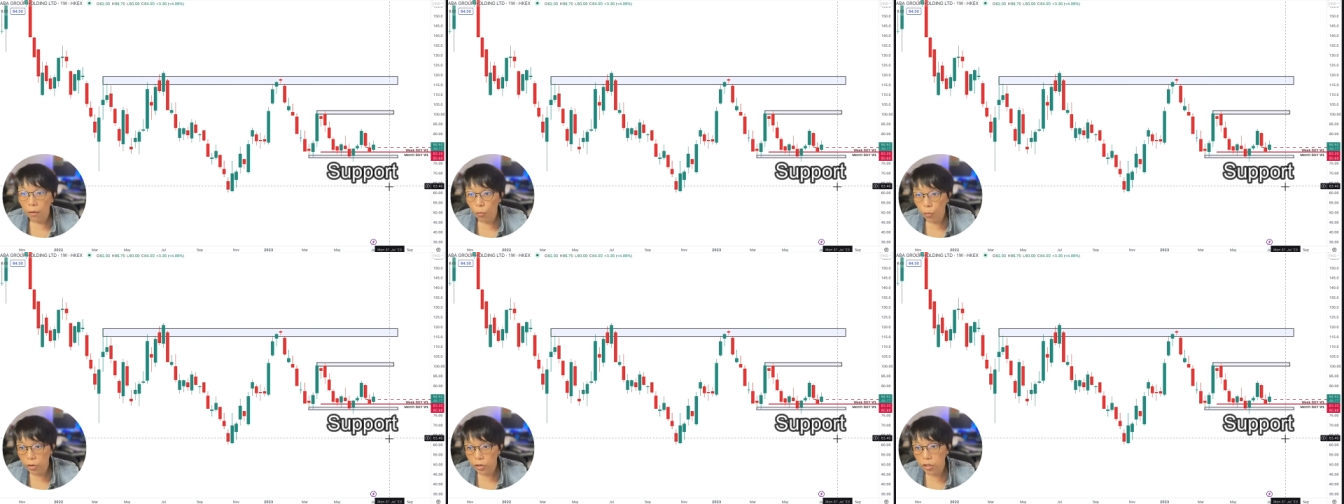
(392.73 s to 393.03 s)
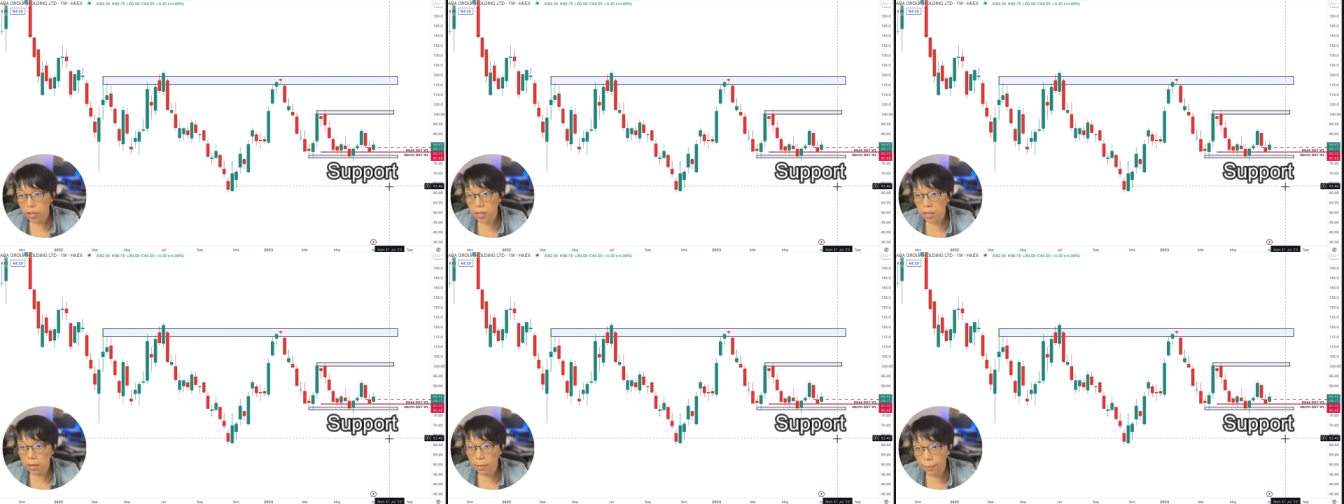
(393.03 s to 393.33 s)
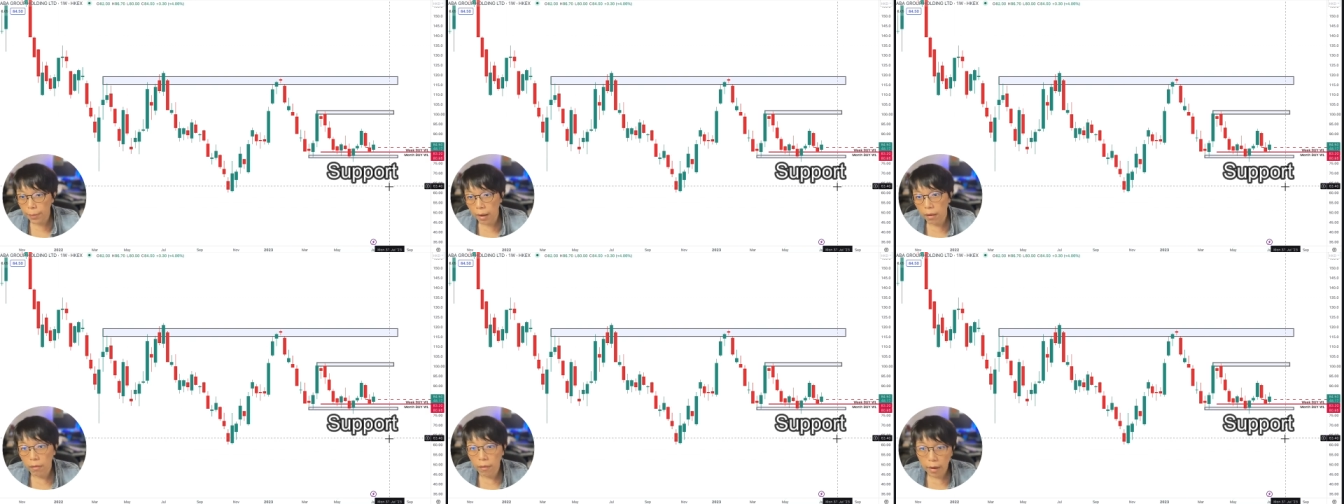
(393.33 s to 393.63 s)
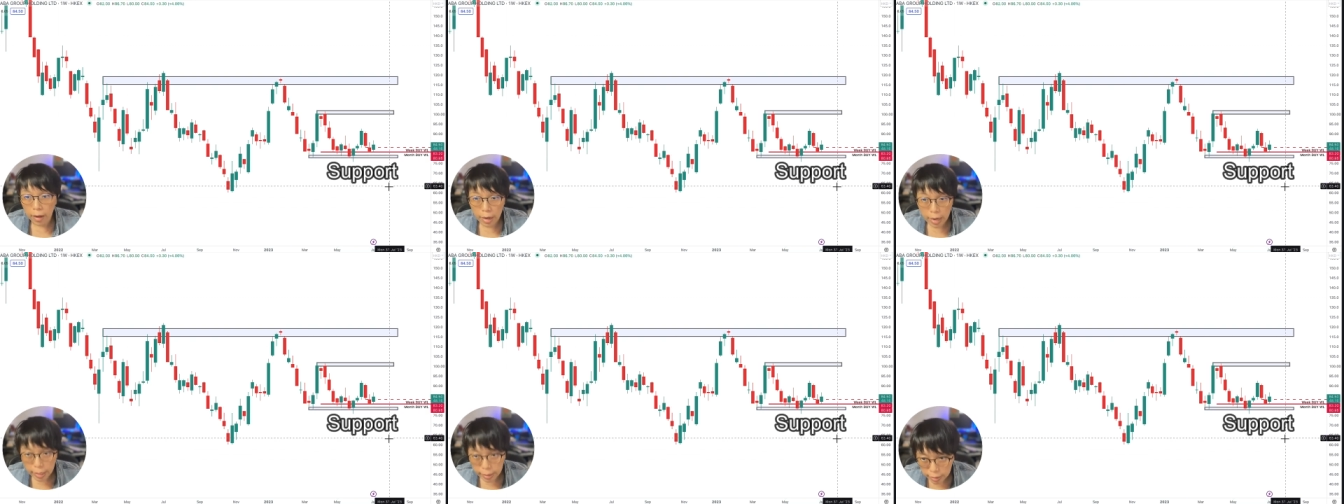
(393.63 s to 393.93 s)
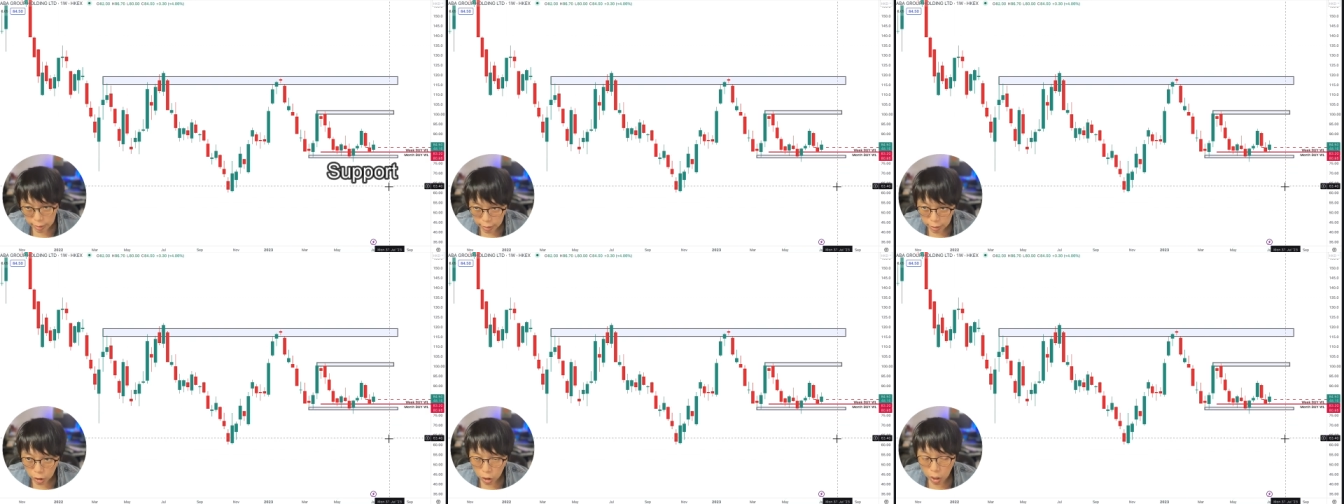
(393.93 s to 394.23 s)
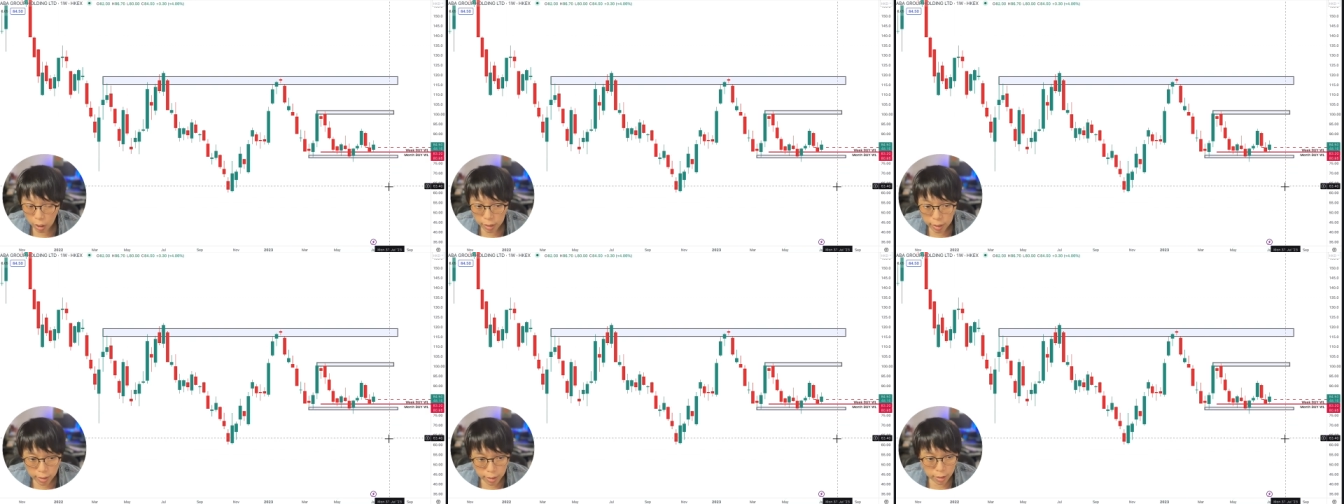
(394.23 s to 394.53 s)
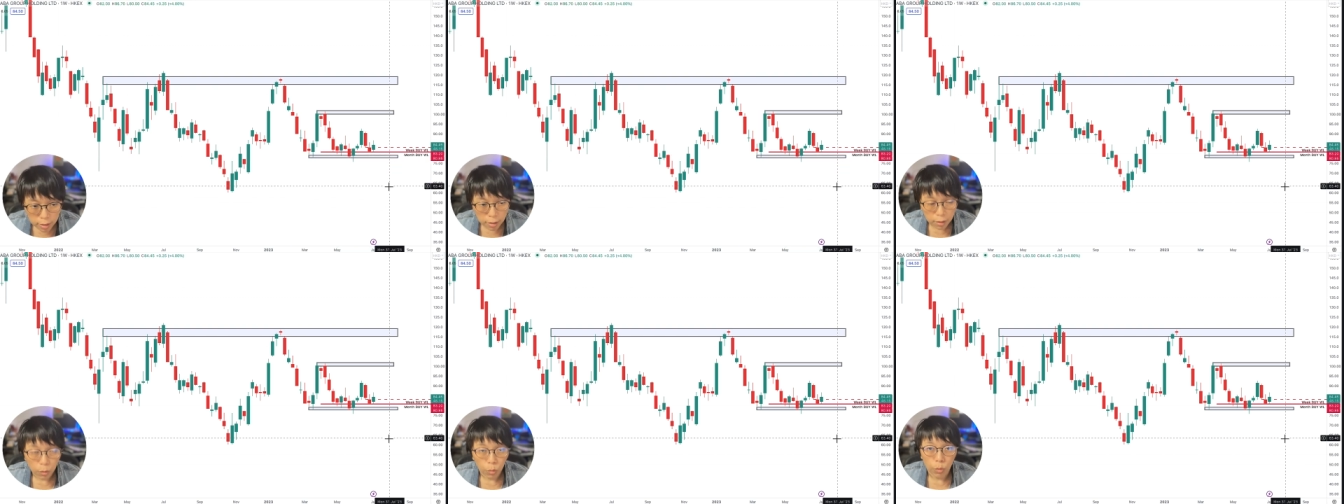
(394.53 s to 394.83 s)
which is about
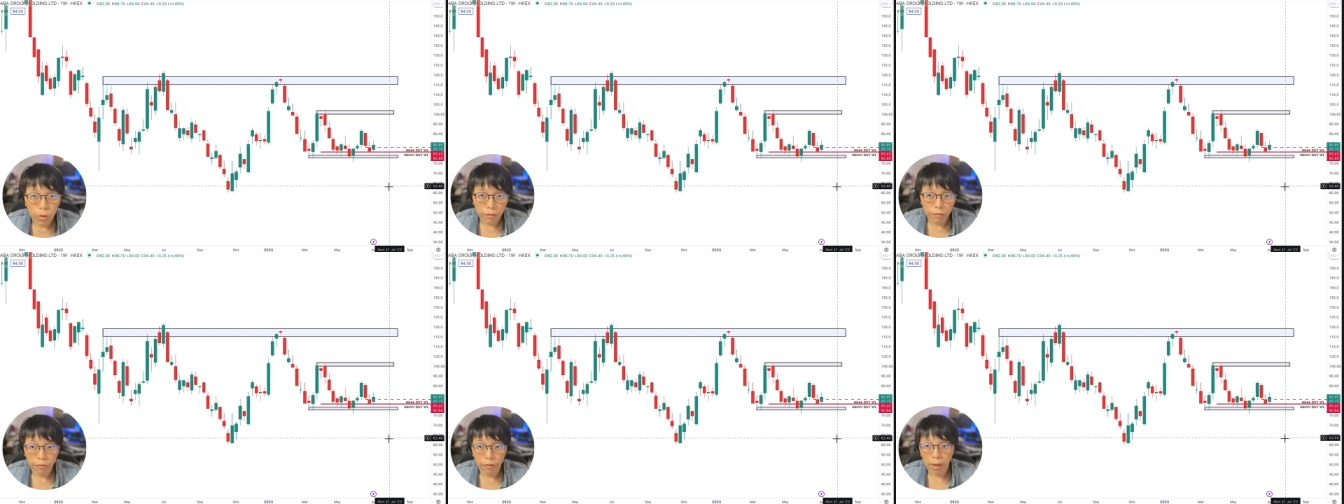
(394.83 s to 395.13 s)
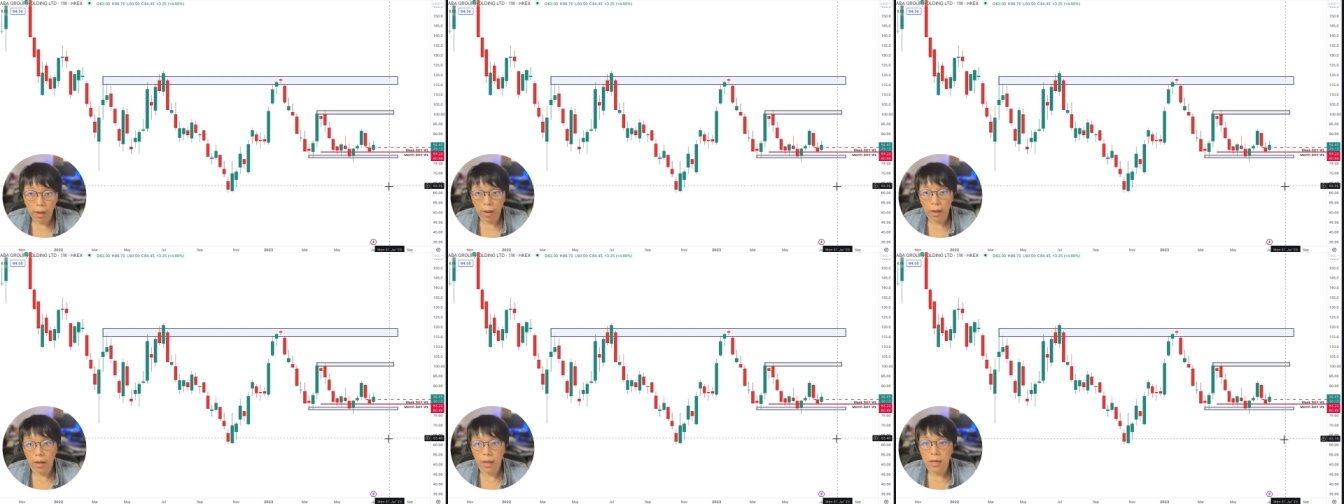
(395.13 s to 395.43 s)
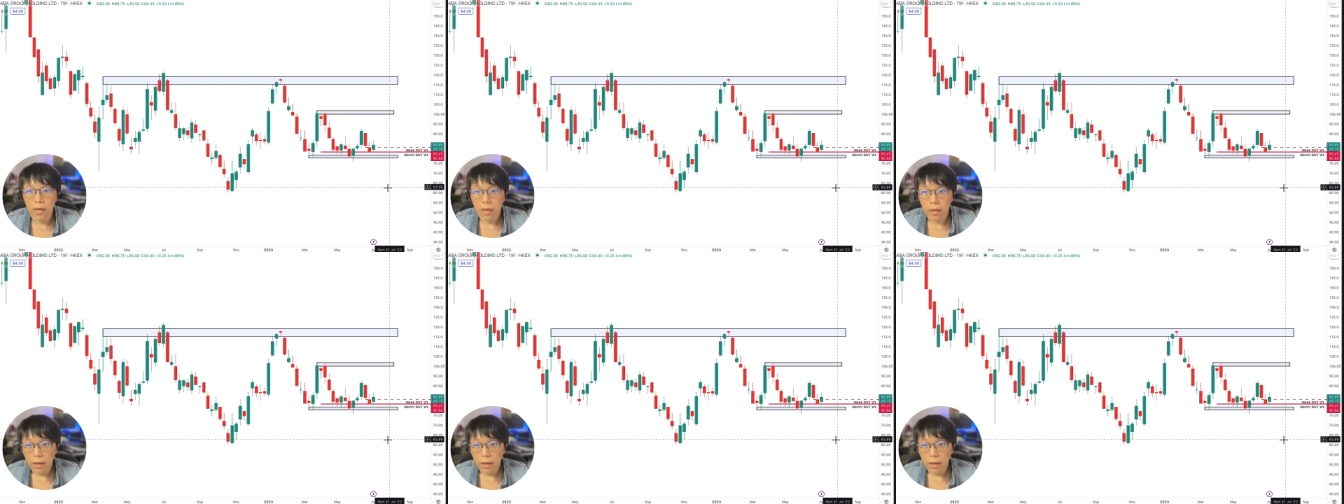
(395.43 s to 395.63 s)
$80 with a